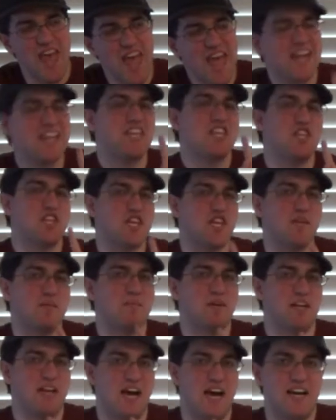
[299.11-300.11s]
anything
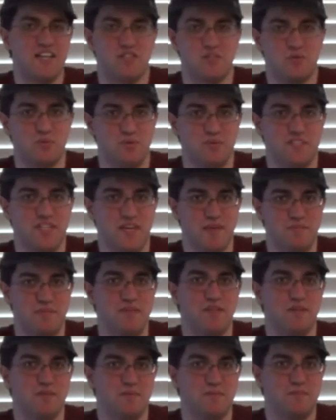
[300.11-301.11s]
but High School
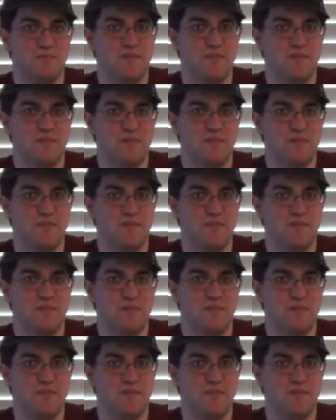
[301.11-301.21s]
Debut.